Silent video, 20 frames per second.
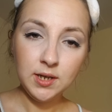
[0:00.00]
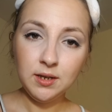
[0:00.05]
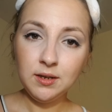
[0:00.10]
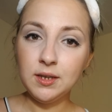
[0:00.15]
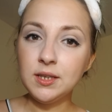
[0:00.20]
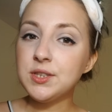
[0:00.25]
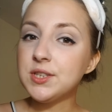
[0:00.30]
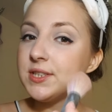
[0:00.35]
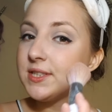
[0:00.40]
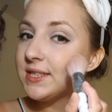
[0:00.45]

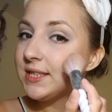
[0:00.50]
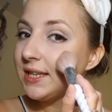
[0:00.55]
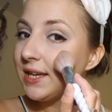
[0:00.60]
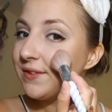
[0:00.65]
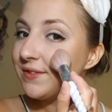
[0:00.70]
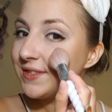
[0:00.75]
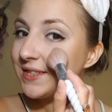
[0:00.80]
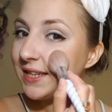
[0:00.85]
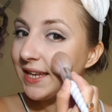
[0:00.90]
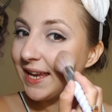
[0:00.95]
It just
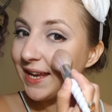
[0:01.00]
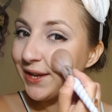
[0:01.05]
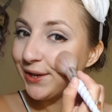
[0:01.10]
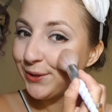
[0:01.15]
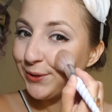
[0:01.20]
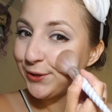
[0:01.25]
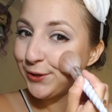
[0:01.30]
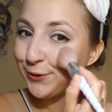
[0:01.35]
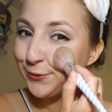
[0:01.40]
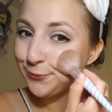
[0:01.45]
gives like a
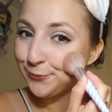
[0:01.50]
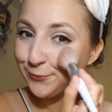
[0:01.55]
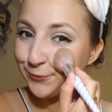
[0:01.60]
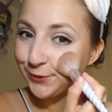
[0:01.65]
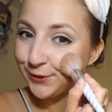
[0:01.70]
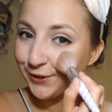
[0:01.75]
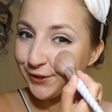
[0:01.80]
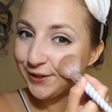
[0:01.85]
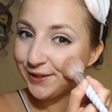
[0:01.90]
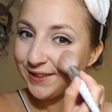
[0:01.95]

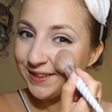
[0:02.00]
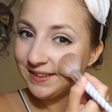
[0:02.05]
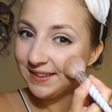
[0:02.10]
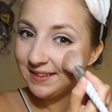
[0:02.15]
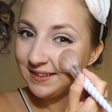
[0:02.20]
youthful